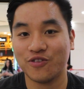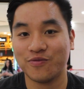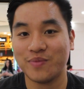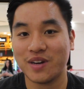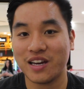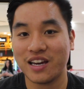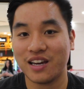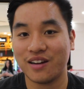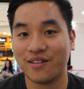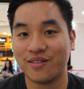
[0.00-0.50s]
of
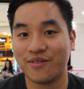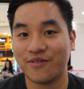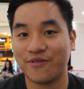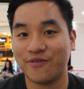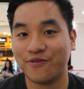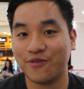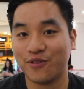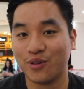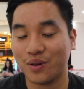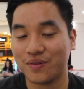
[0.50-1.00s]
meat,
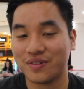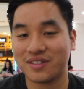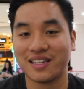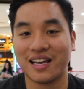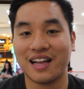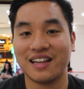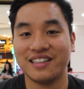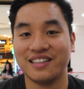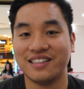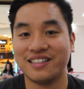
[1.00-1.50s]
full of
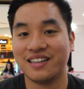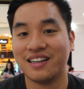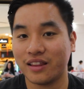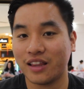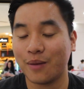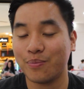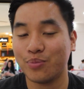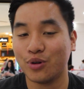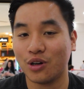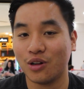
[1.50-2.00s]
salad.
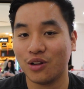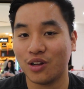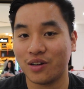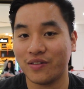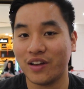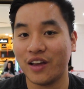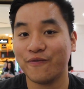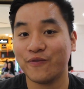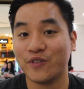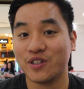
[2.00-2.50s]
They put a lot
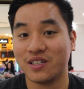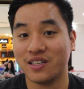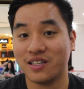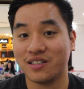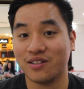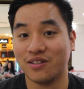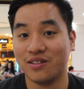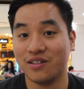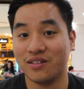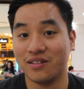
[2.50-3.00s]
of
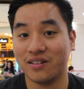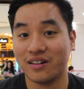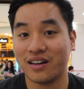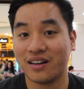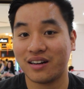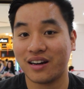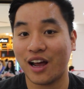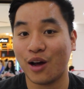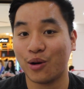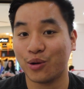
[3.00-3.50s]
emphasis on
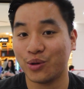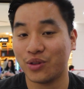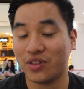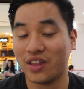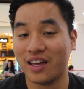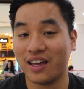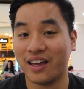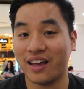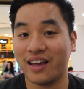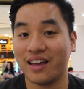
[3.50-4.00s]
how good
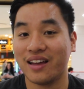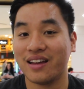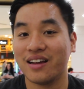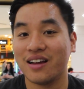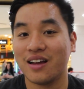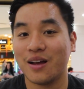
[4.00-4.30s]
their